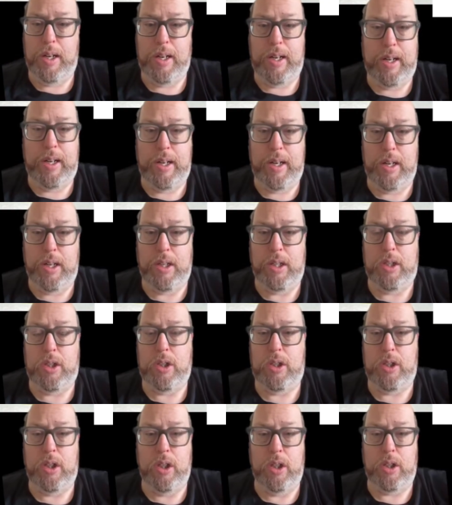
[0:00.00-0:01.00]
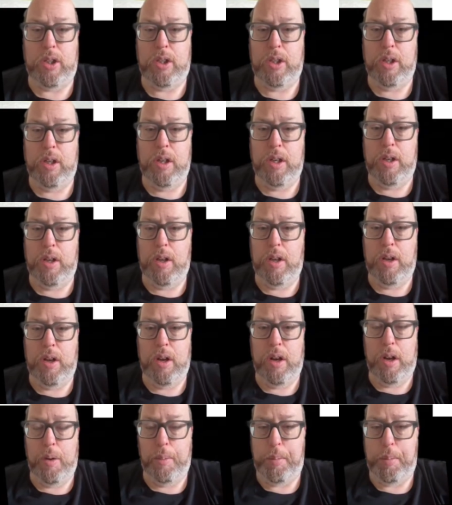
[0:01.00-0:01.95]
He is just a